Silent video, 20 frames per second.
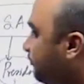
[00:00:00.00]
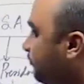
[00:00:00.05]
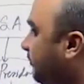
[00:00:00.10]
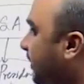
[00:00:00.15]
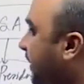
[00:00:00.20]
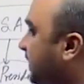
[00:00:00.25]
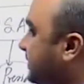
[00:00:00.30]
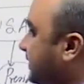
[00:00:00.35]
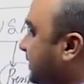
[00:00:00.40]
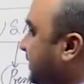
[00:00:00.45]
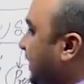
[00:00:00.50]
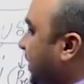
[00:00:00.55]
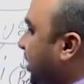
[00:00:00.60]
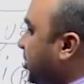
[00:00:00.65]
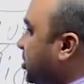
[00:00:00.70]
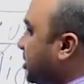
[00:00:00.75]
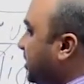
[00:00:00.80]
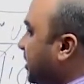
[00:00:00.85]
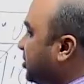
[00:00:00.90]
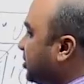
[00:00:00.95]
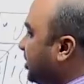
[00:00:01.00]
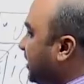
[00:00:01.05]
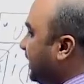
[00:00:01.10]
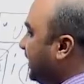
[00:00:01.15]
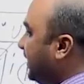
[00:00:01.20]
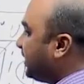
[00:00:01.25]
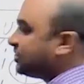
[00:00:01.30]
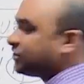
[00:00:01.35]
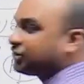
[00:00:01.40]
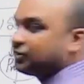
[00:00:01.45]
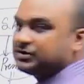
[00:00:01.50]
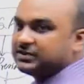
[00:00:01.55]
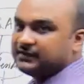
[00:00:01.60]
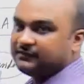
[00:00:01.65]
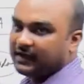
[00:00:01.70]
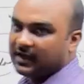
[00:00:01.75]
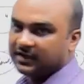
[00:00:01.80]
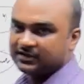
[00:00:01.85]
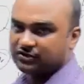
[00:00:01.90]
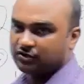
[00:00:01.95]
but the legislature and
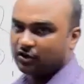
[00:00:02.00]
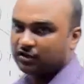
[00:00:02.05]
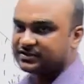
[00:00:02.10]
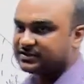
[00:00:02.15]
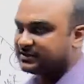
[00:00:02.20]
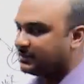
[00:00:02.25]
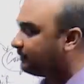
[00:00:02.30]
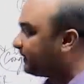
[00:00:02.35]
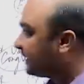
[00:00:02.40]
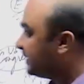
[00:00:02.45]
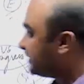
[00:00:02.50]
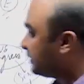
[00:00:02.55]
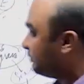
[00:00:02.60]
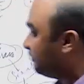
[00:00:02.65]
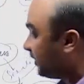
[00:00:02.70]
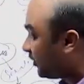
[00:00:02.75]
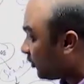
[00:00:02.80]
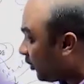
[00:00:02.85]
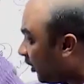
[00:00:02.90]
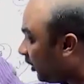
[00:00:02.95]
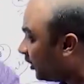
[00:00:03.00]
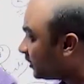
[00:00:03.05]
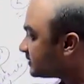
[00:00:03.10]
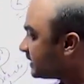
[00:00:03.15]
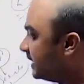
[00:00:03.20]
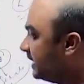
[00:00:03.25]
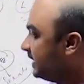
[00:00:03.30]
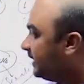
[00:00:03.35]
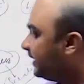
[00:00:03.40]
executive are not separated because